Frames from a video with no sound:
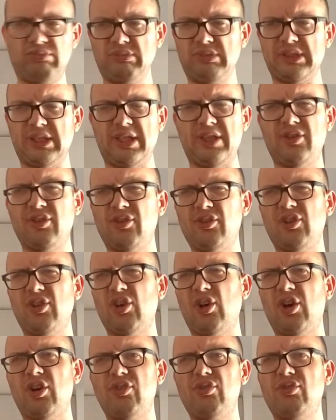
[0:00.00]
I don't know
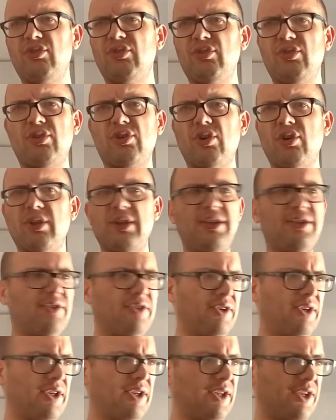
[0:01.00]
how you call it
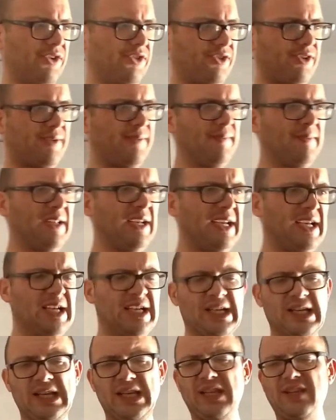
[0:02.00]
in English.
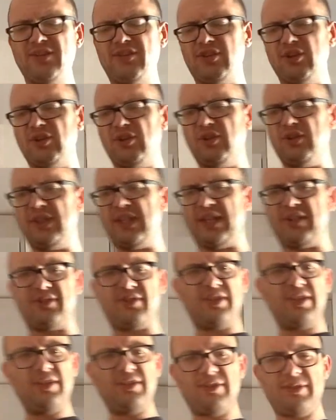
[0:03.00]
So that's
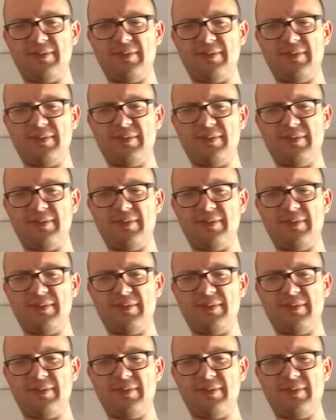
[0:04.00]
it.